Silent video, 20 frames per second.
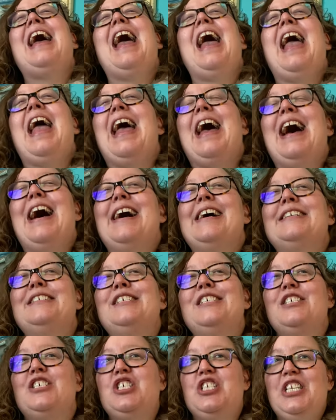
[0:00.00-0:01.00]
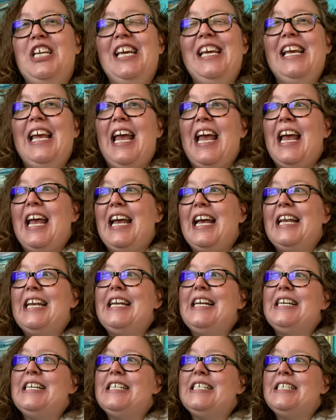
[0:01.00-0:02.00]
and she
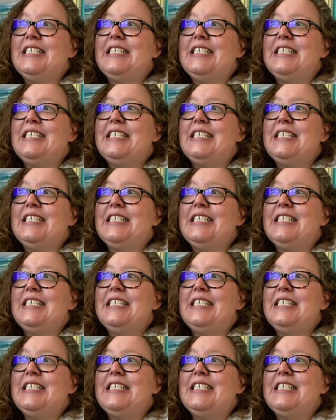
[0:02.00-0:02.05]
can